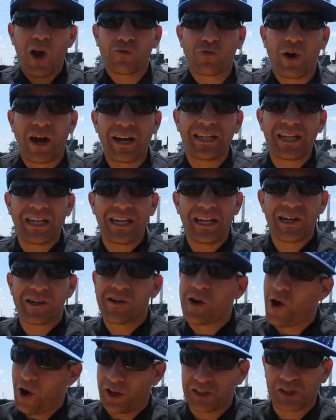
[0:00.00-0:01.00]
right
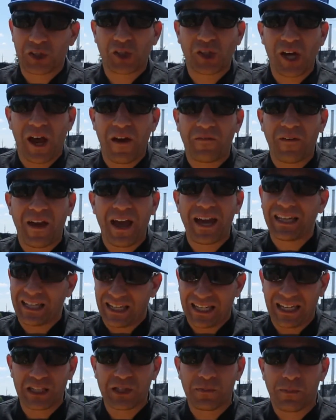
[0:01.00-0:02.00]
here on Chef Egg
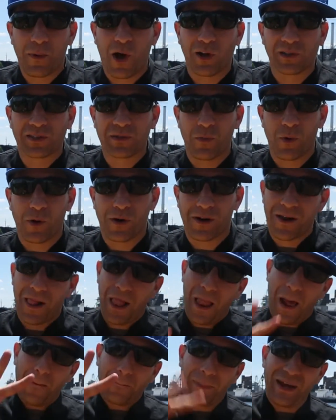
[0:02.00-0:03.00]
Eats Baltimore.
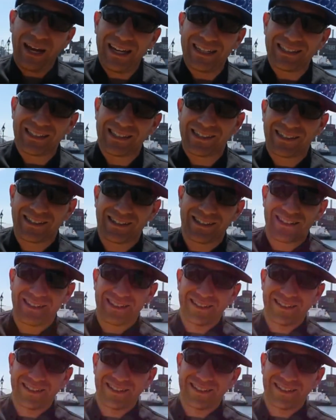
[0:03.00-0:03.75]
Peace!